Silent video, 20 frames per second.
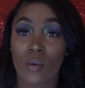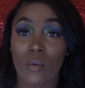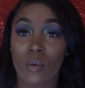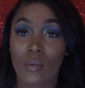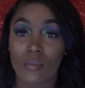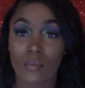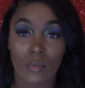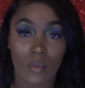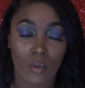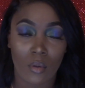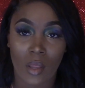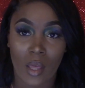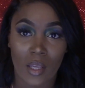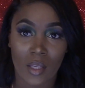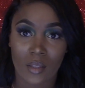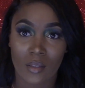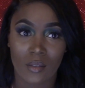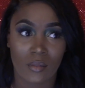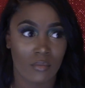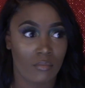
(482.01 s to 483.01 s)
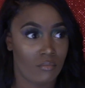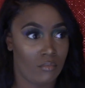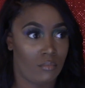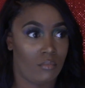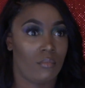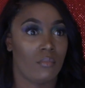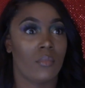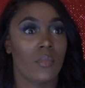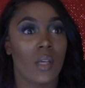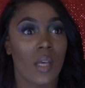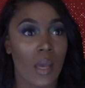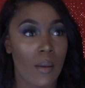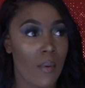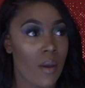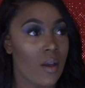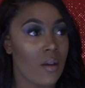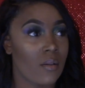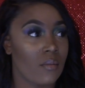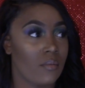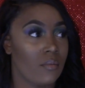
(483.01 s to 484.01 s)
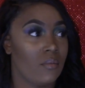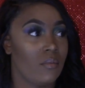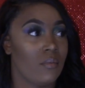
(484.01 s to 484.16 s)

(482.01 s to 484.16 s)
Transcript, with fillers: no like, am I,